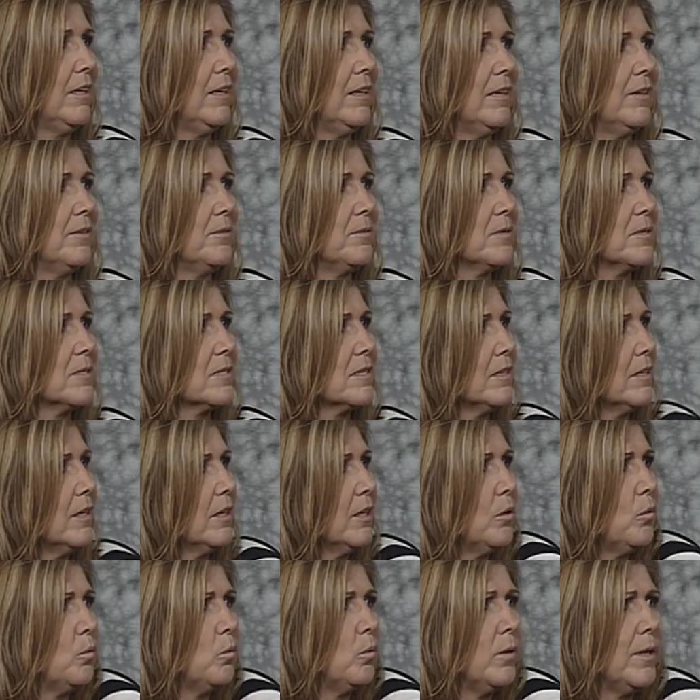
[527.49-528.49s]
And I was
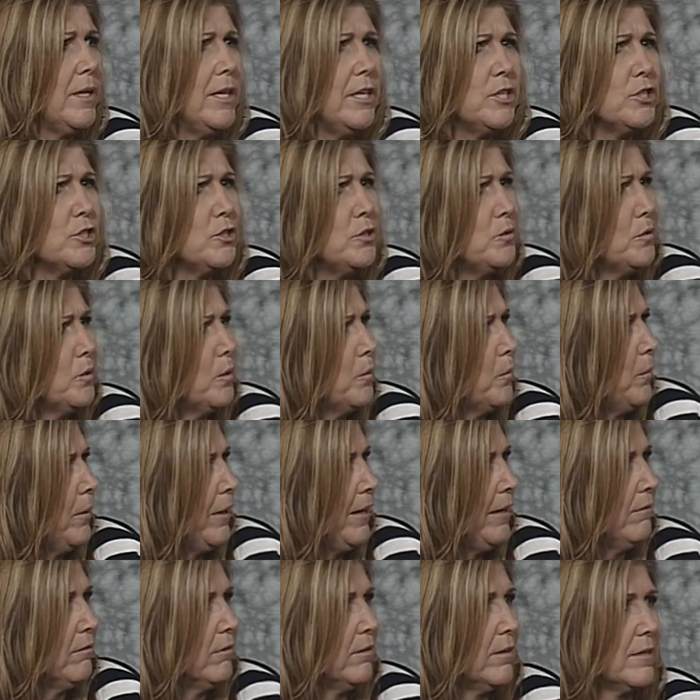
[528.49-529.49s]
like, well, can't you do a
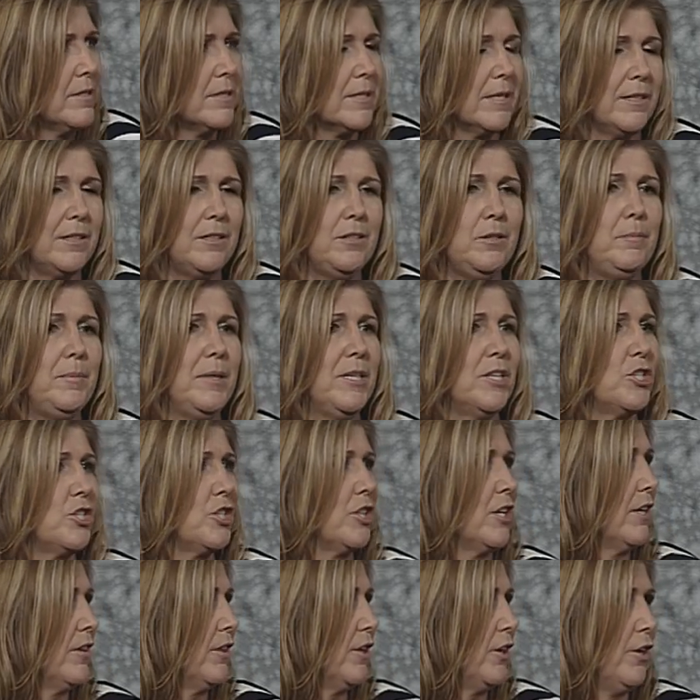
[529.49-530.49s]
waiver? He's like, you'd right. be a
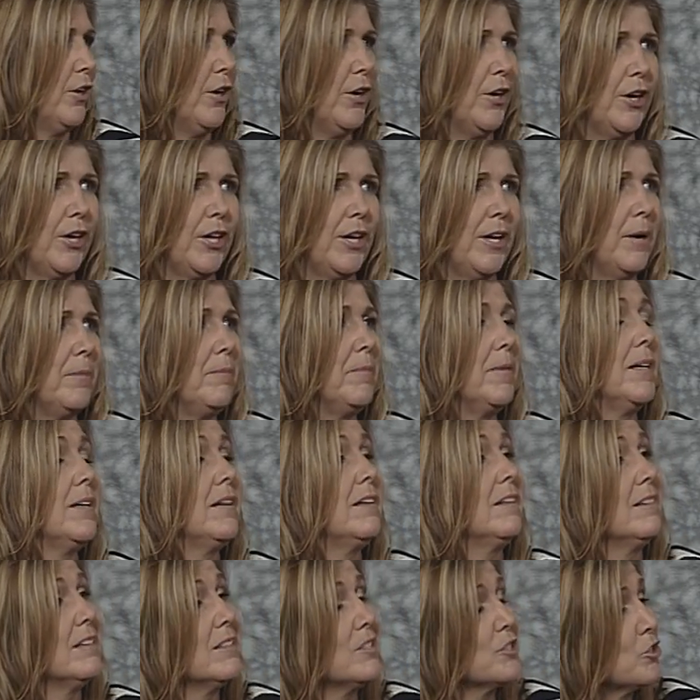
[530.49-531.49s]
shot in the dark. And I'm
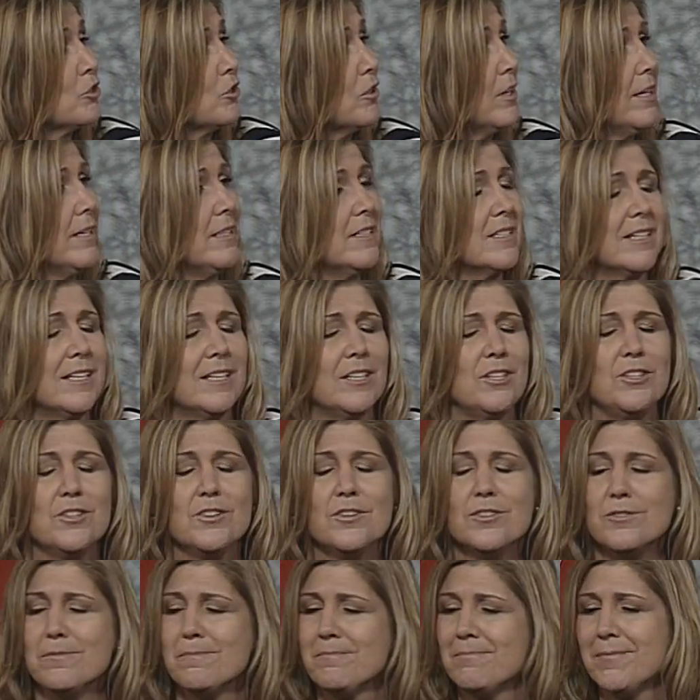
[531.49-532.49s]
like, let's try. He's like,
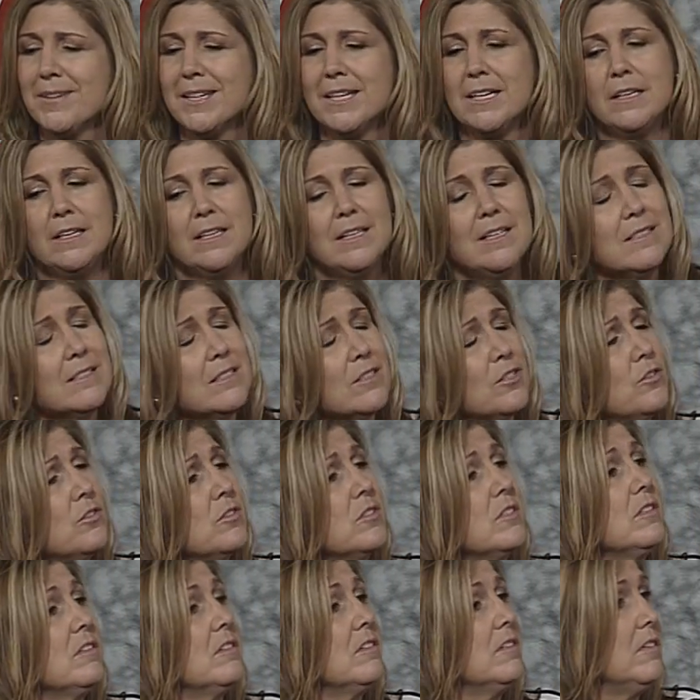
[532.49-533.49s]
nope. He said, go
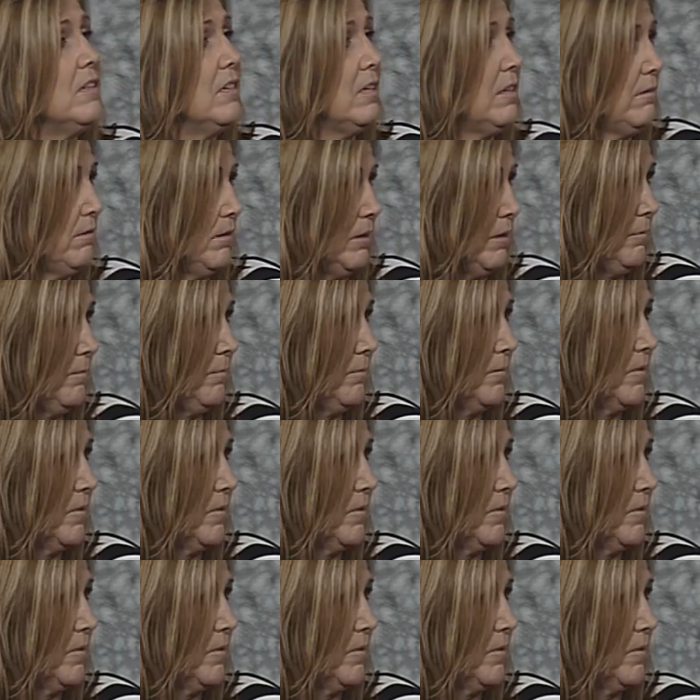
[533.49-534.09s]
see the Navy.